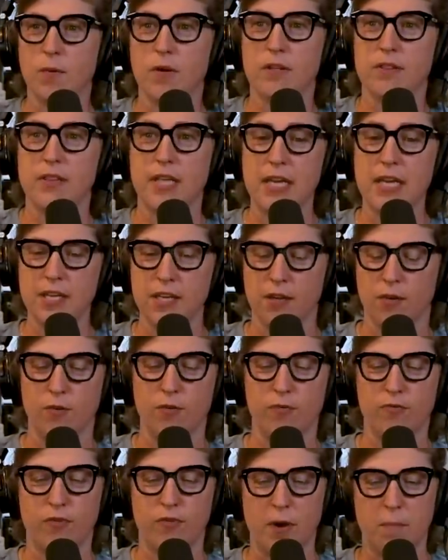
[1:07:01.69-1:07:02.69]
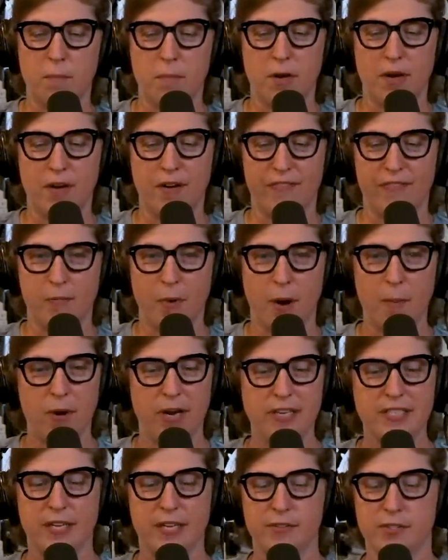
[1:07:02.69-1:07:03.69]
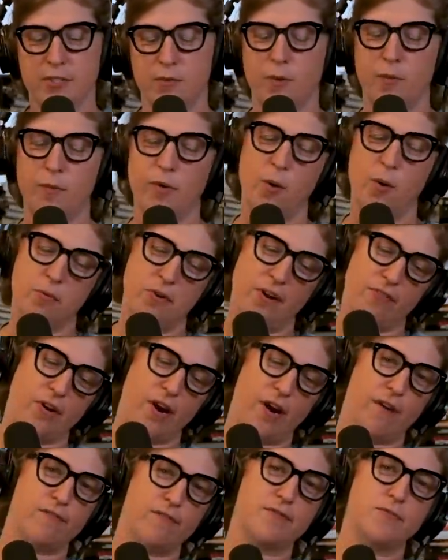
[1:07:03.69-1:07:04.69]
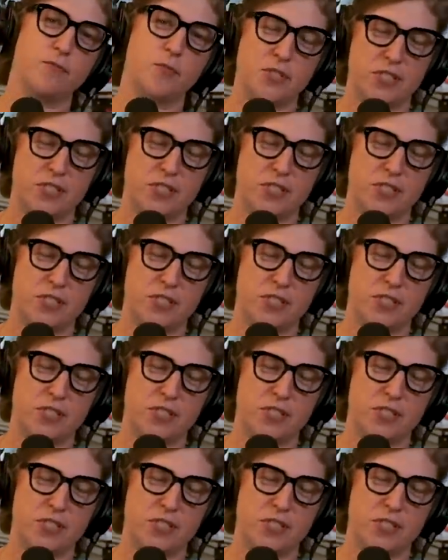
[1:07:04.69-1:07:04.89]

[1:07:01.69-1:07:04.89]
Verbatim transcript: Well, thank you. From uh, from our breakdown to the one we hope you never have.